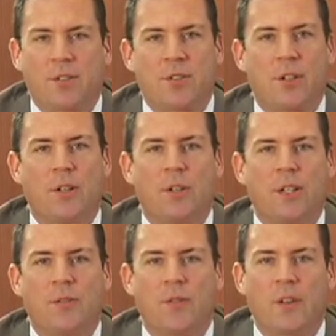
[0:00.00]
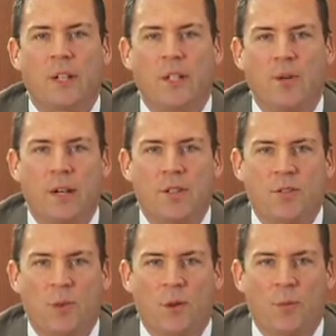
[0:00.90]
So if you are a
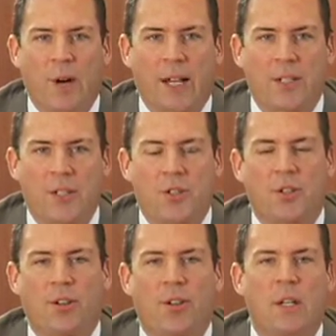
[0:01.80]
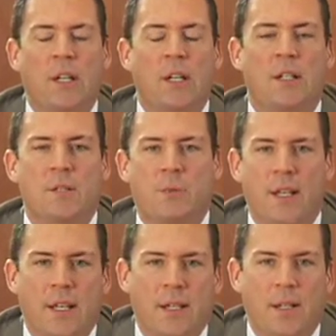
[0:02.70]
solo practitioner, this
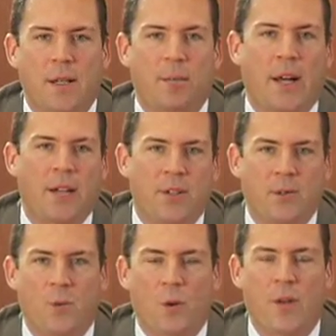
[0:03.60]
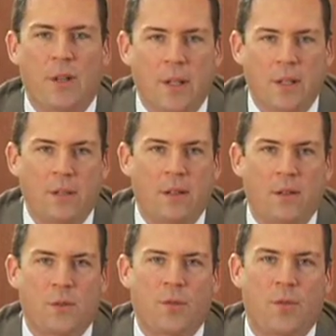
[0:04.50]
may apply to you more than
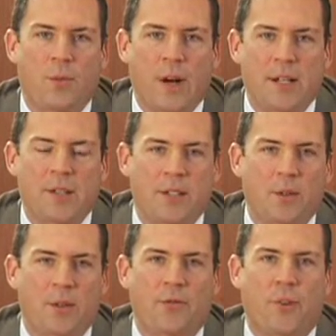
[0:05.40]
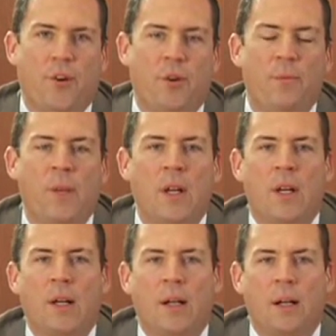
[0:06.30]
those of you practicing with a firm
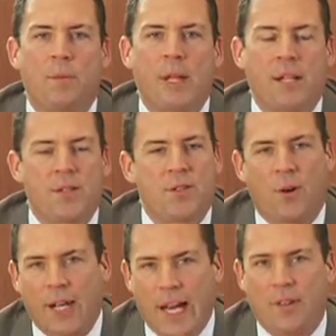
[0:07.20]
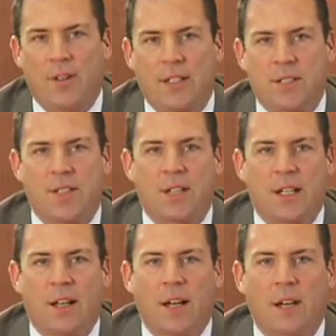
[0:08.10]
because you already have the existing
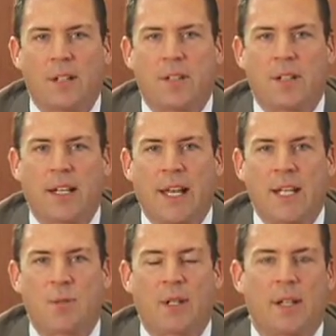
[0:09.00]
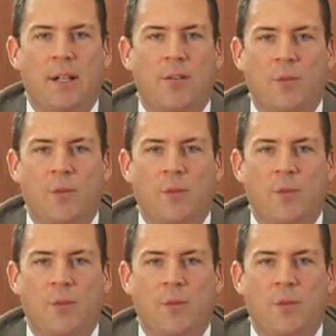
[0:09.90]
clients, and an engagement letter